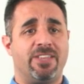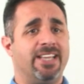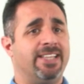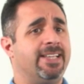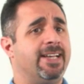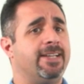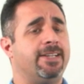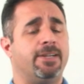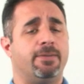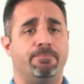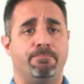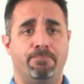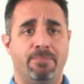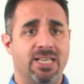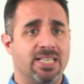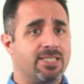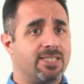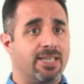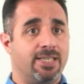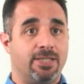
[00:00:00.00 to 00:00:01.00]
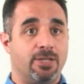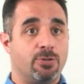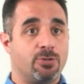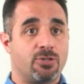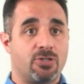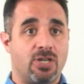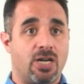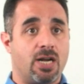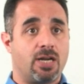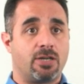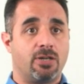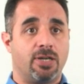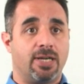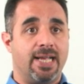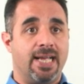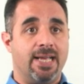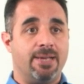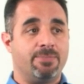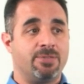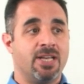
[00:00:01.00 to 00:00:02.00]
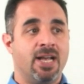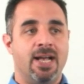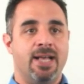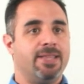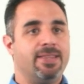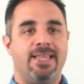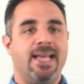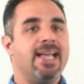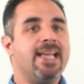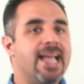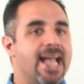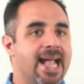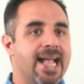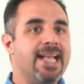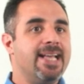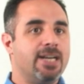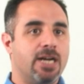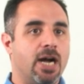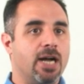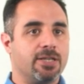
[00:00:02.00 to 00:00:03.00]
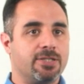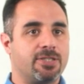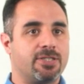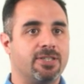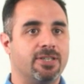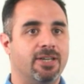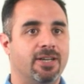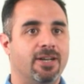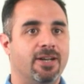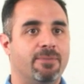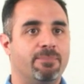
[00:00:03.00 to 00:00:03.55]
and they end up missing those soccer games, they hate us,